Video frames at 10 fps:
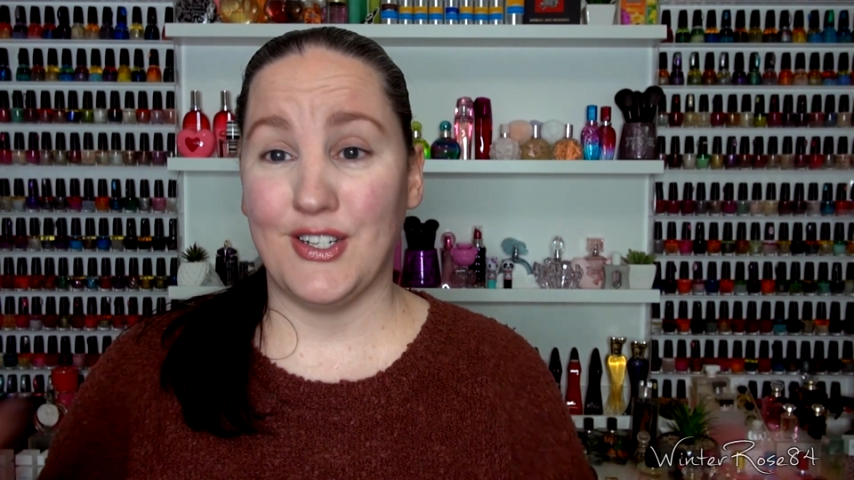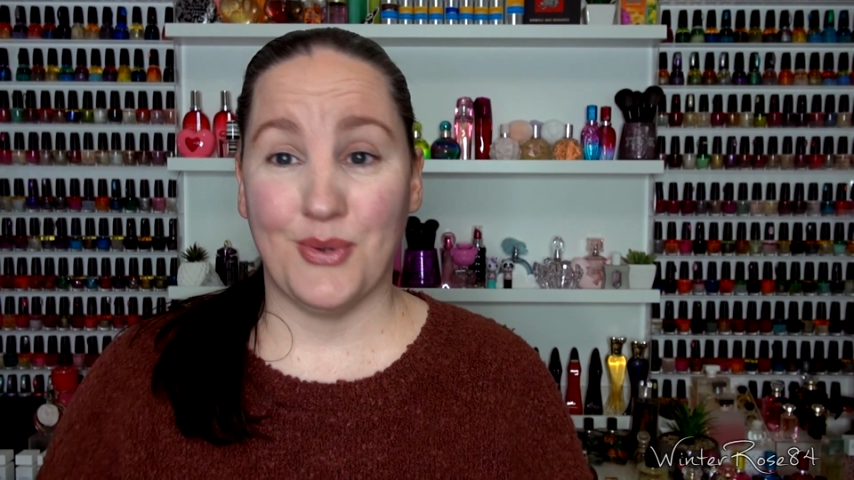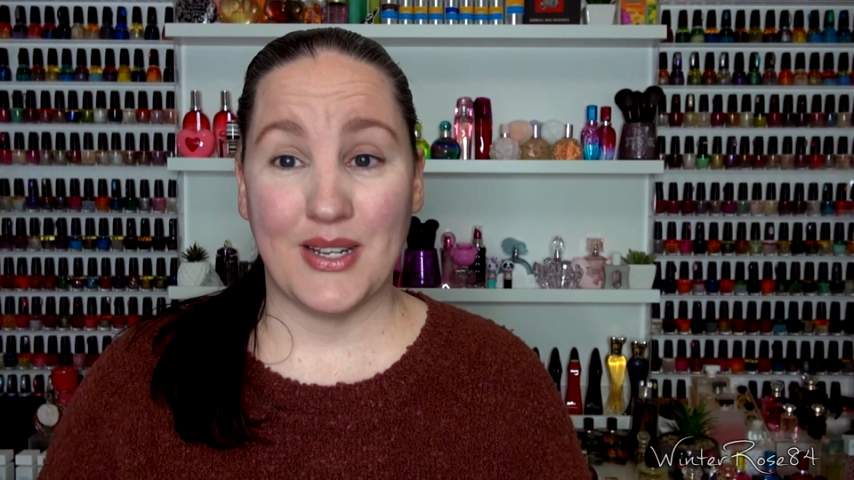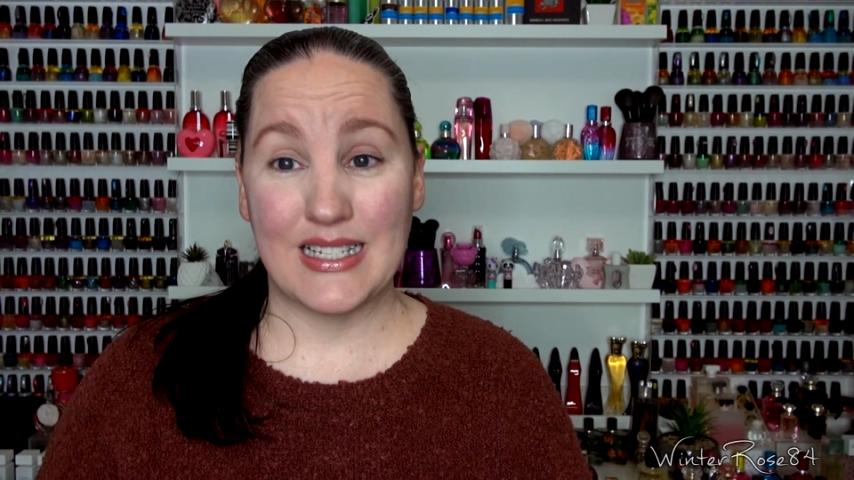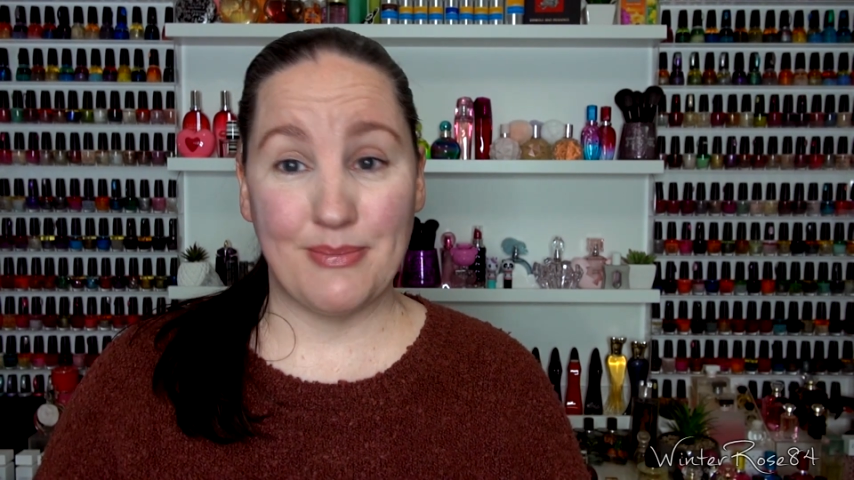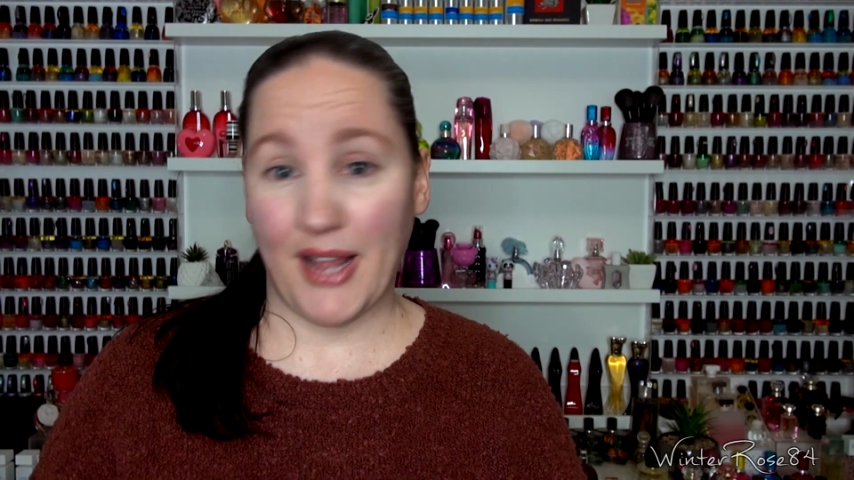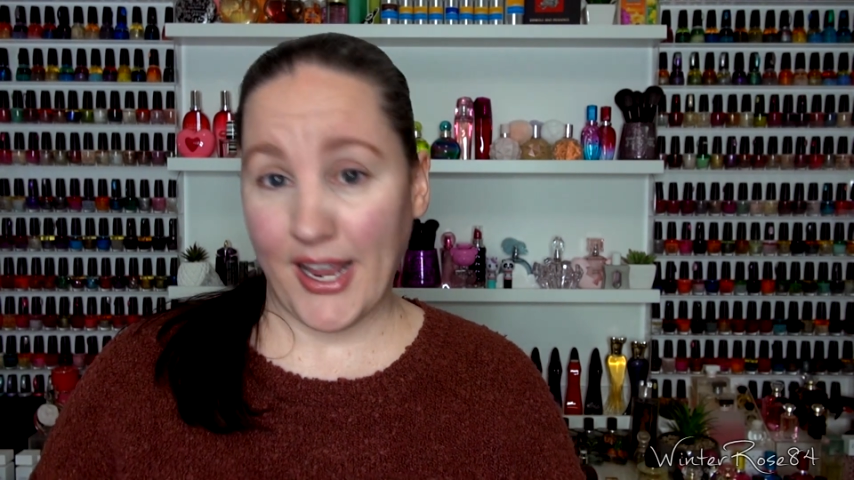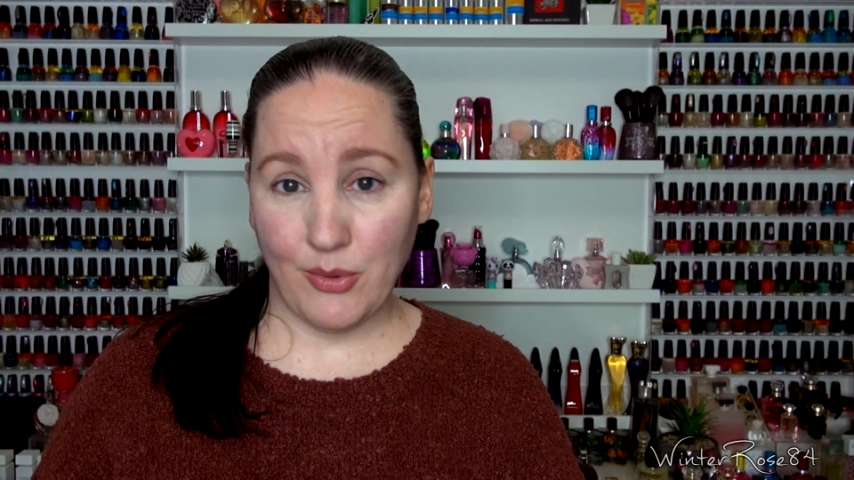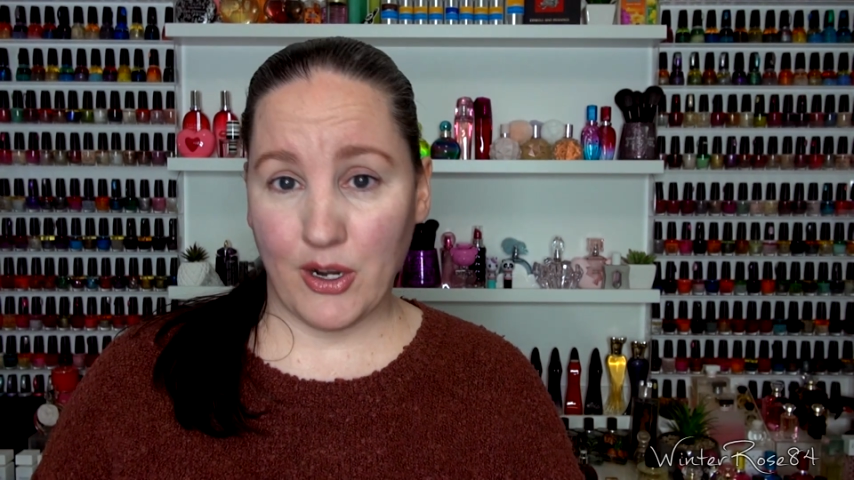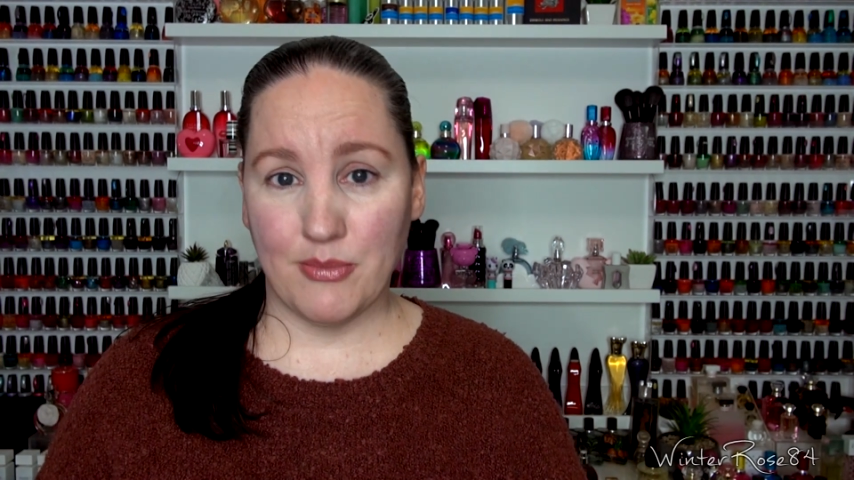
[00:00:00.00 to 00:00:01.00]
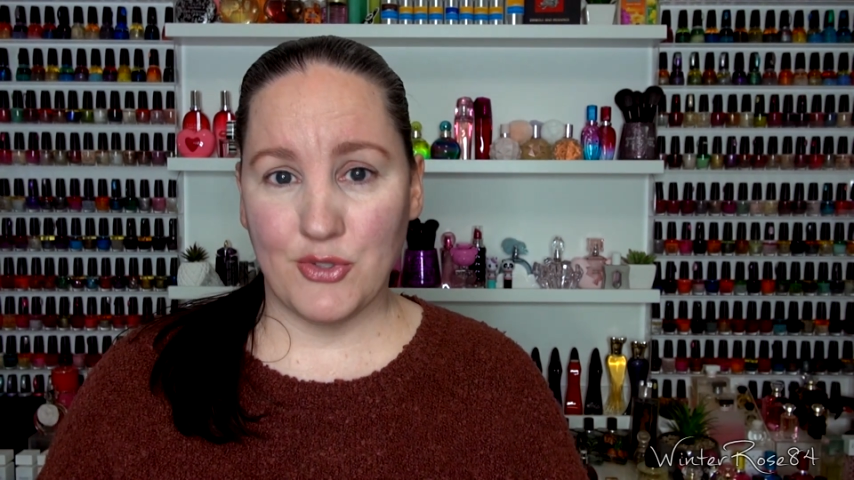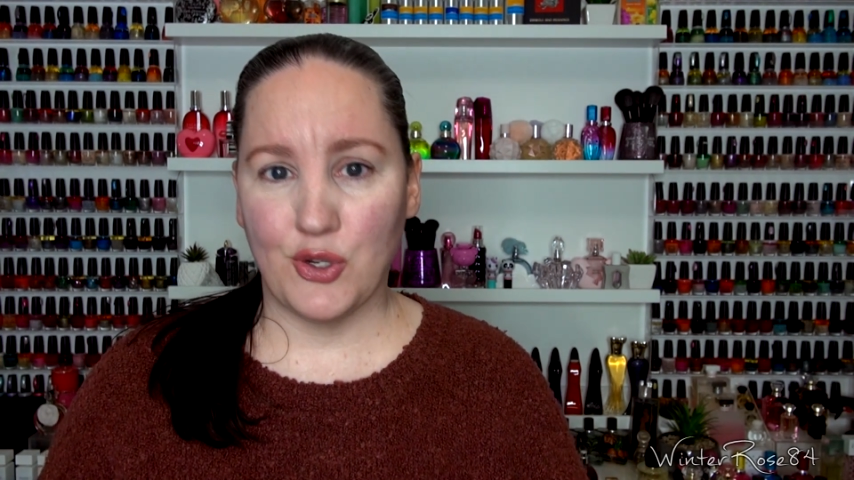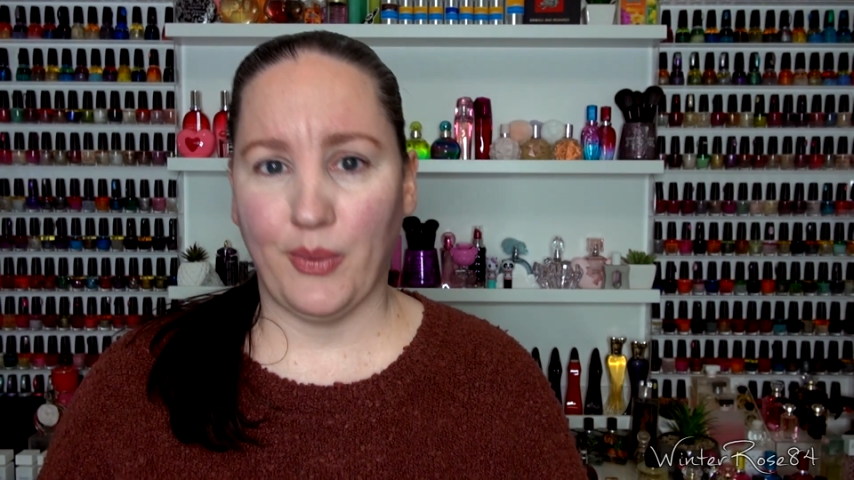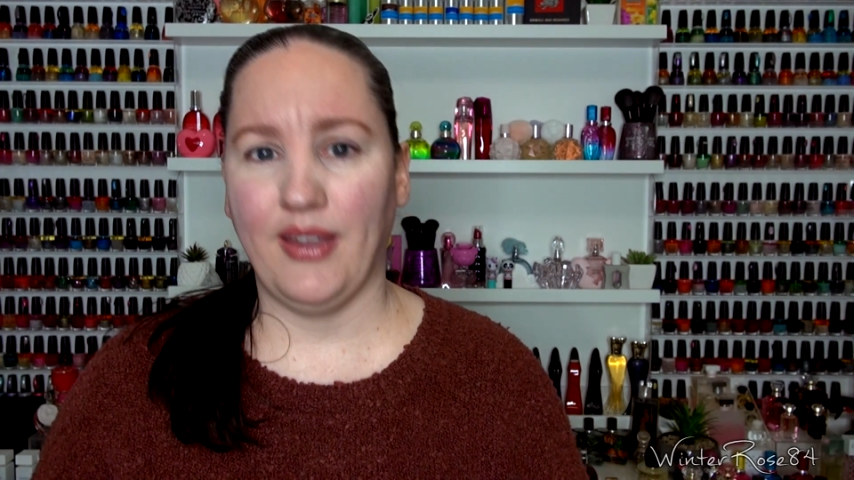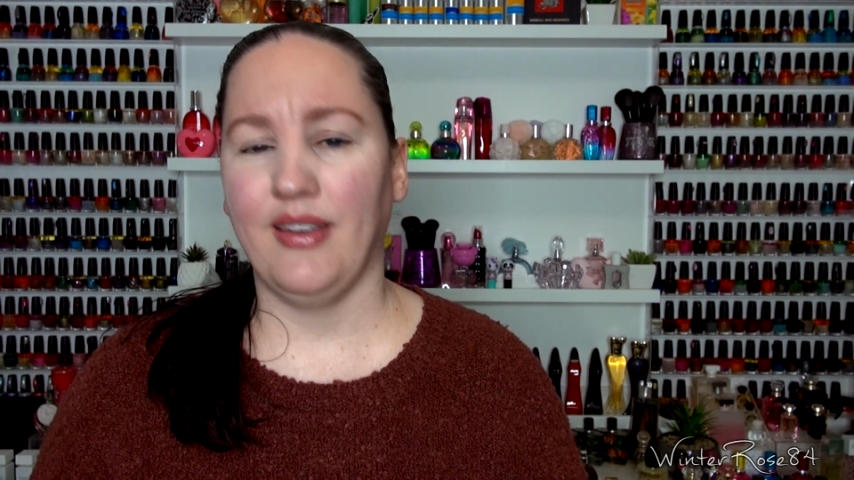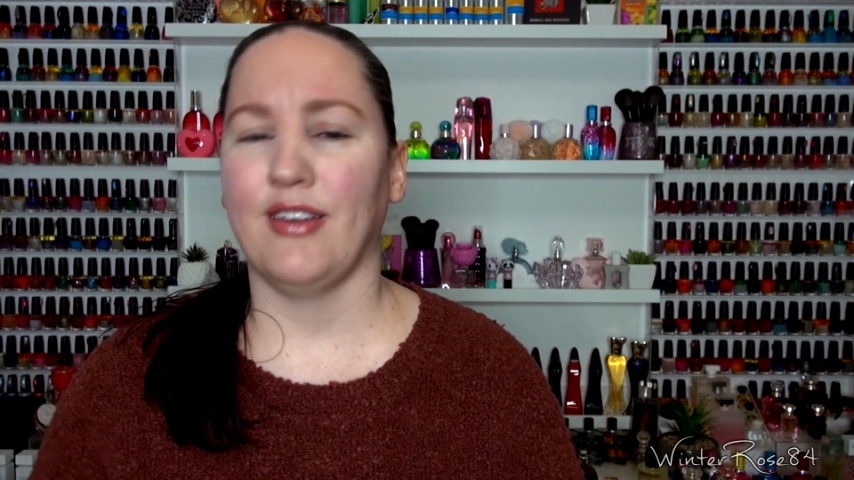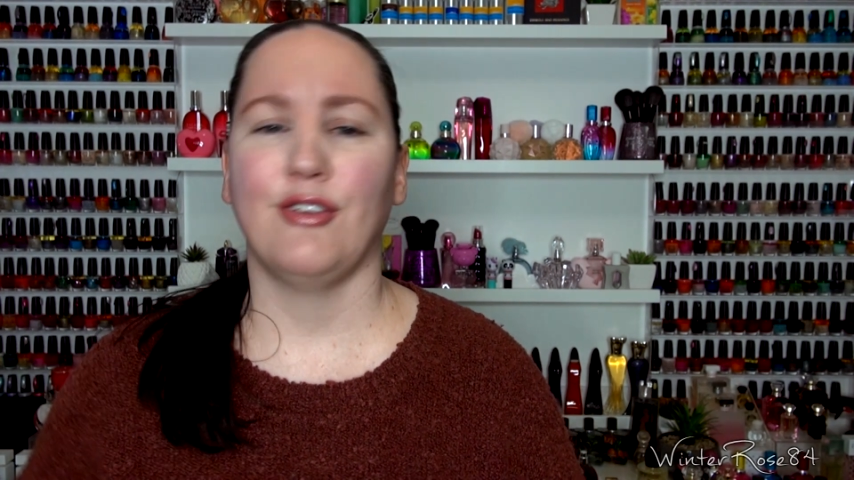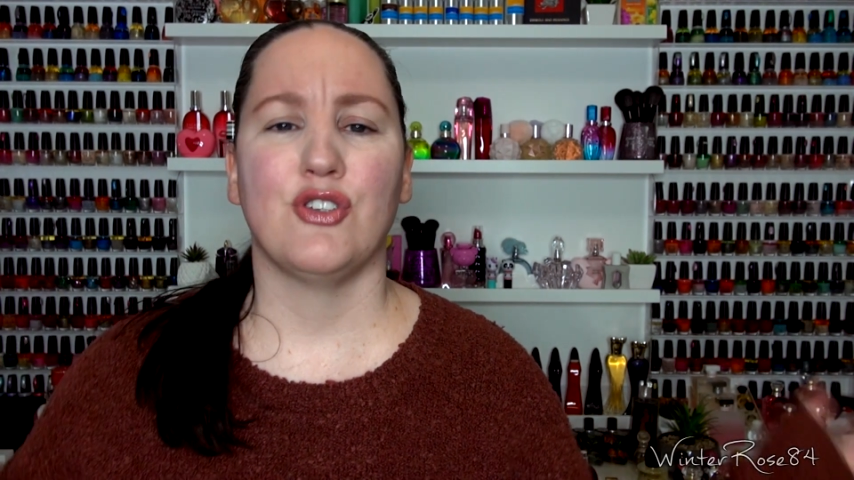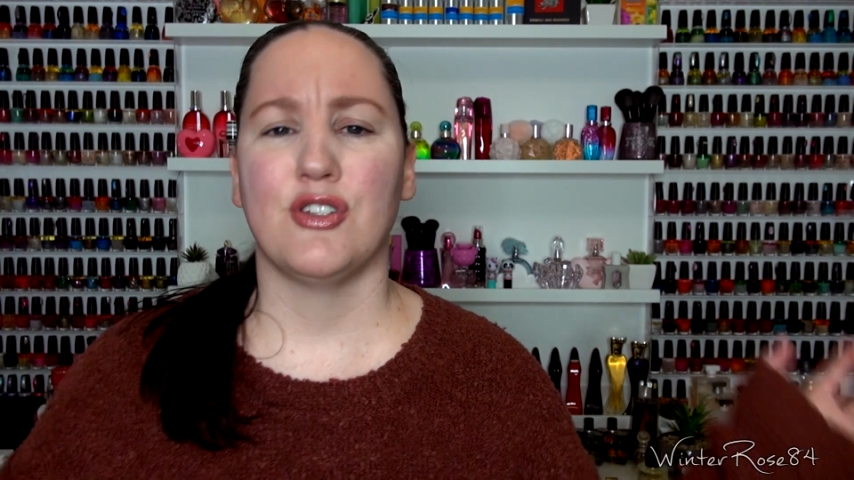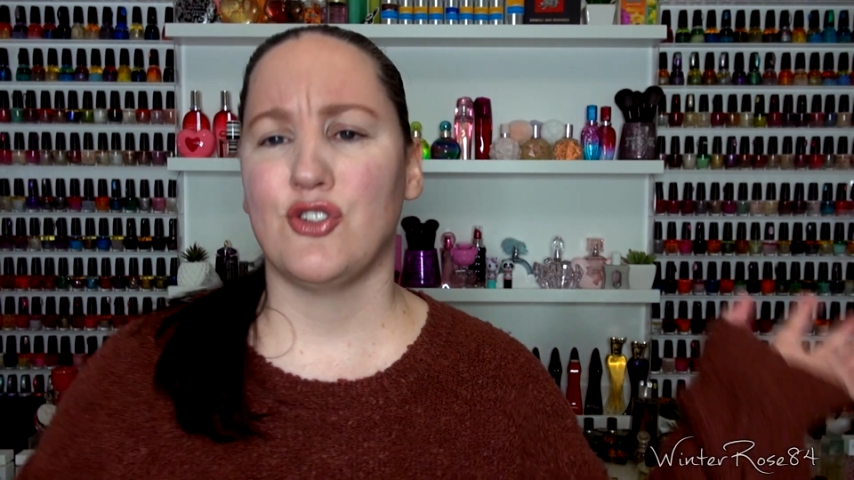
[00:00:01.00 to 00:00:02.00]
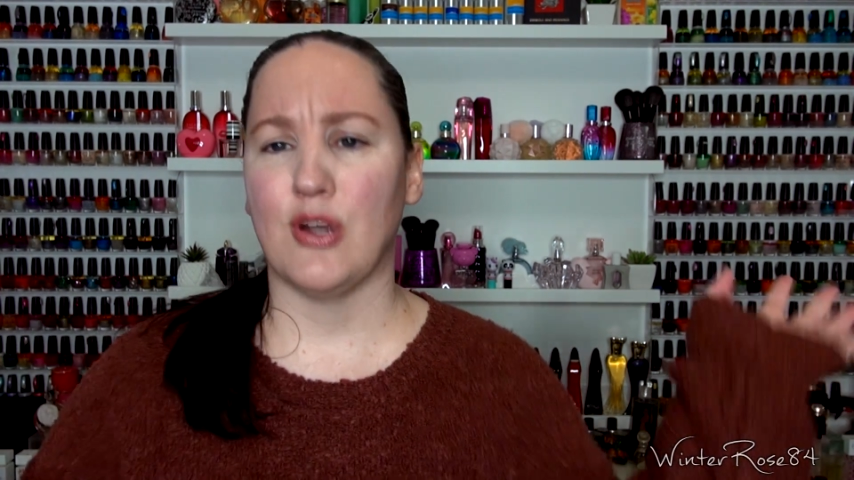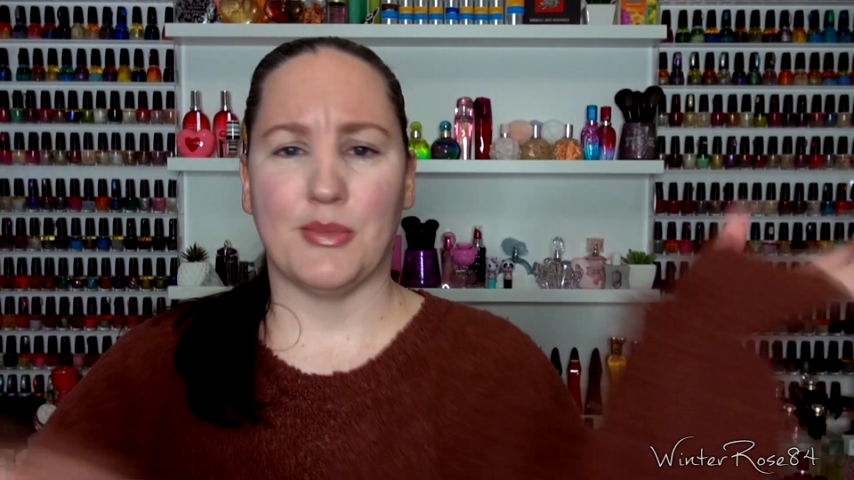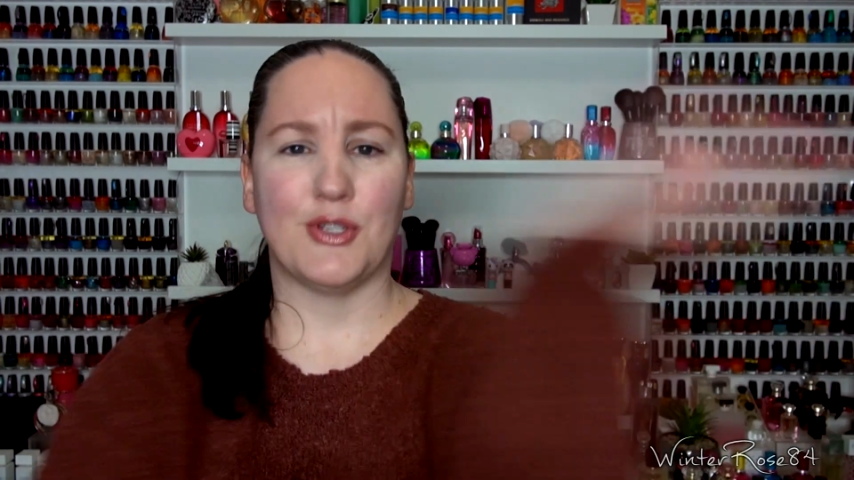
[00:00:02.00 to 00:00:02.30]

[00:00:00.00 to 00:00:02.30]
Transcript: to explain what I'm doing. It'll just jump